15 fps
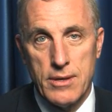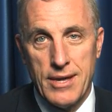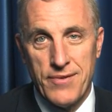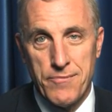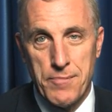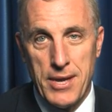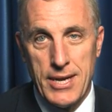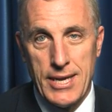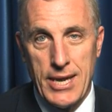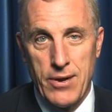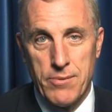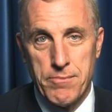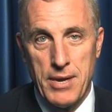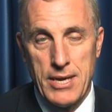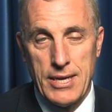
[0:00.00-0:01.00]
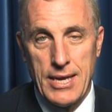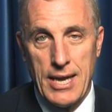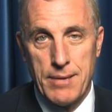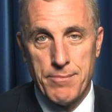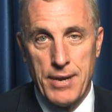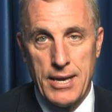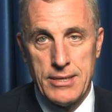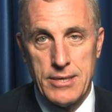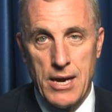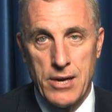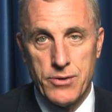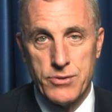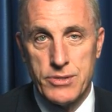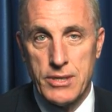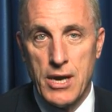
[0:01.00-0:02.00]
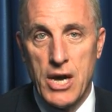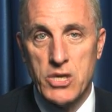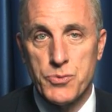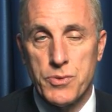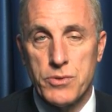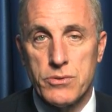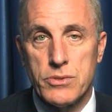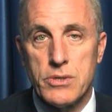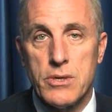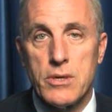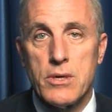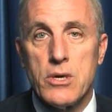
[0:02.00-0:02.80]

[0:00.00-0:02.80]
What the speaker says: If Medicare and Medicaid paid doctors and hospitals